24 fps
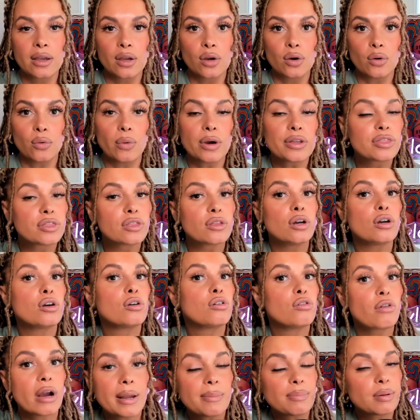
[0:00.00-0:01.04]
with
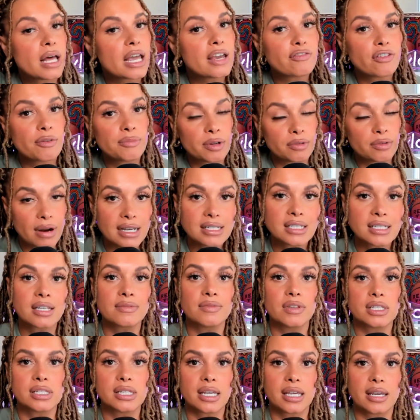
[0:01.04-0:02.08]
great play from the rest of
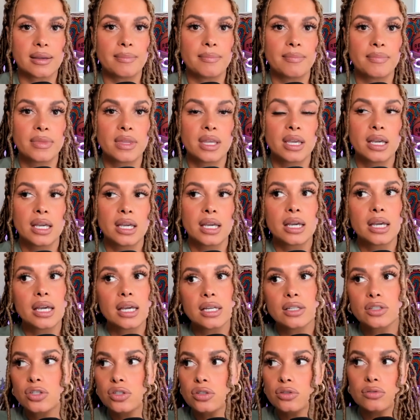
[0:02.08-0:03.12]
the team
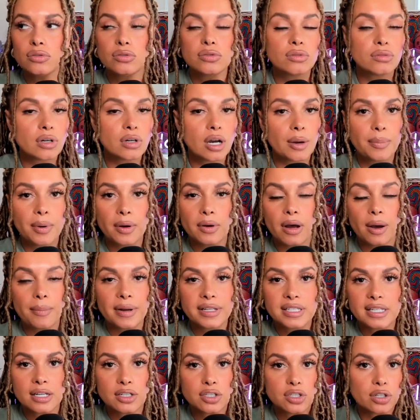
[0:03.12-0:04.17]
into a
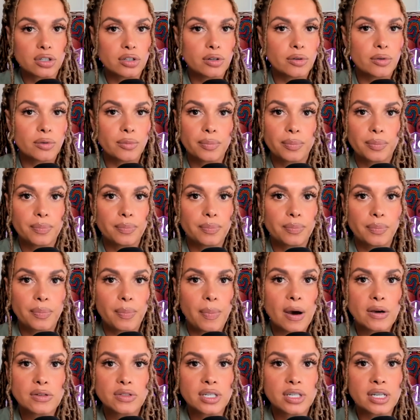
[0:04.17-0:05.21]
potential
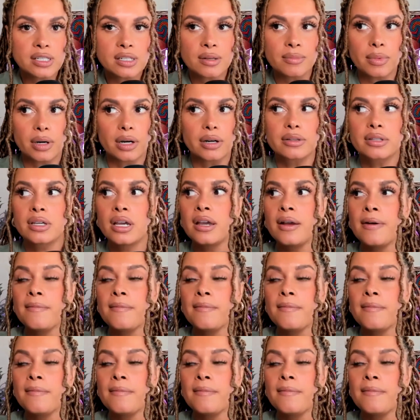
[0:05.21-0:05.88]
postseason berth.